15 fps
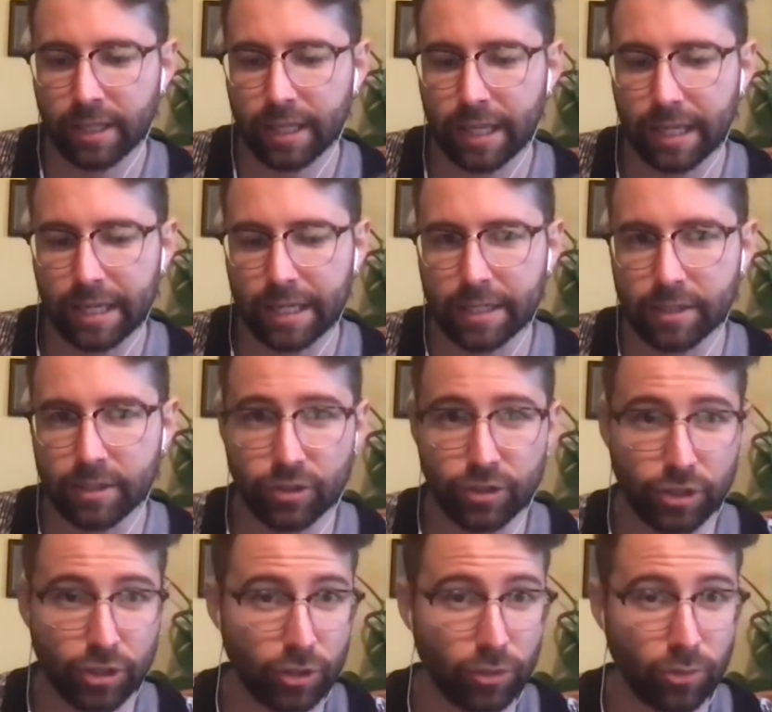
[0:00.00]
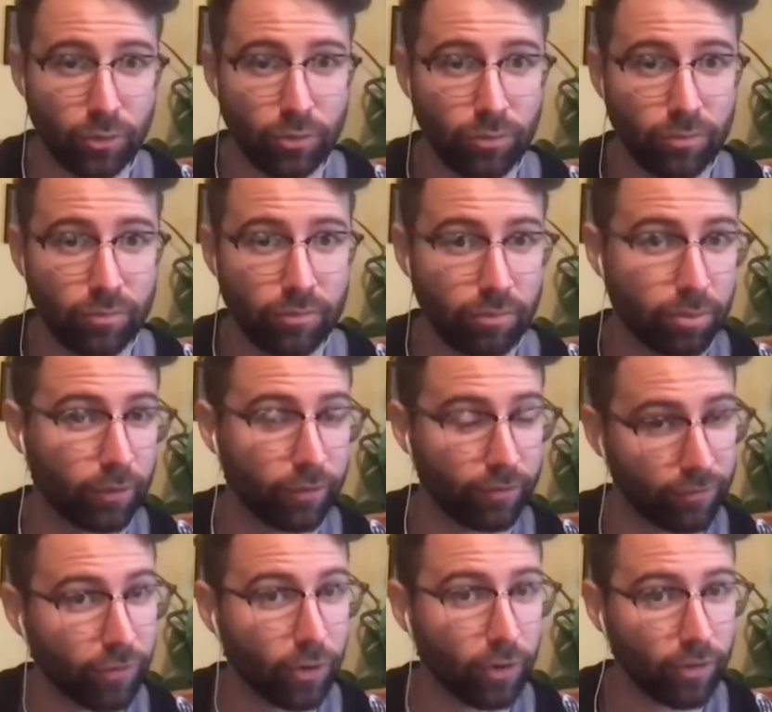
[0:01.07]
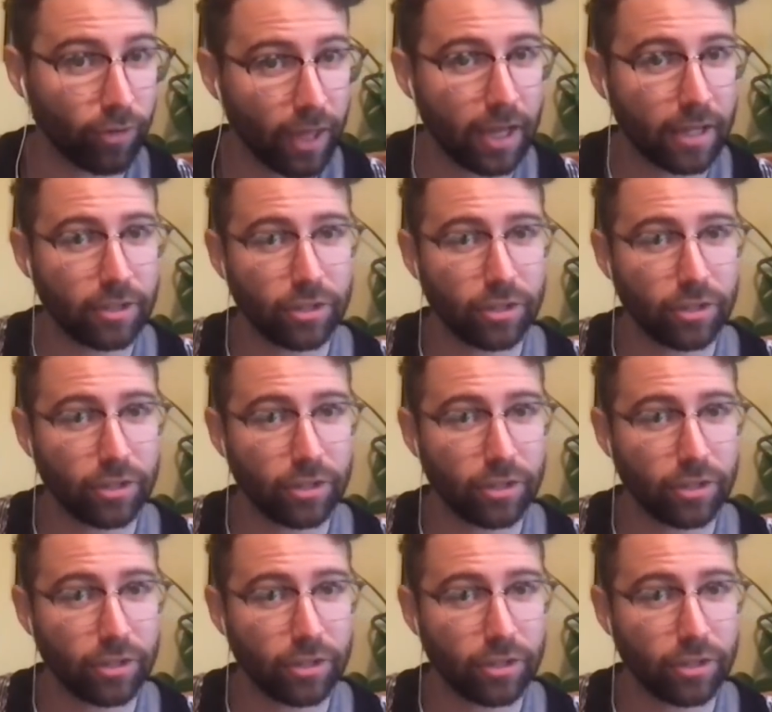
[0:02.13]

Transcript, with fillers: and do you prefer that